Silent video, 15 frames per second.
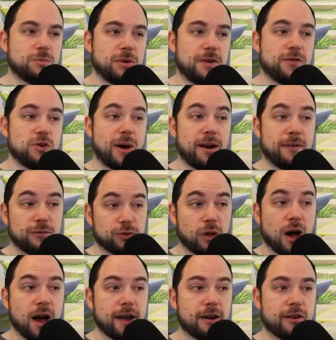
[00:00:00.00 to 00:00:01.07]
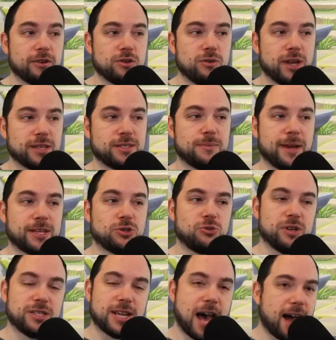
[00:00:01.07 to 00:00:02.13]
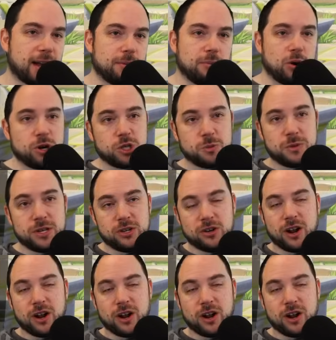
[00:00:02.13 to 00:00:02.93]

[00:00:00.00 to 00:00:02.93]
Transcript: but if you had a flyer, you'd get some extra attack and march speed.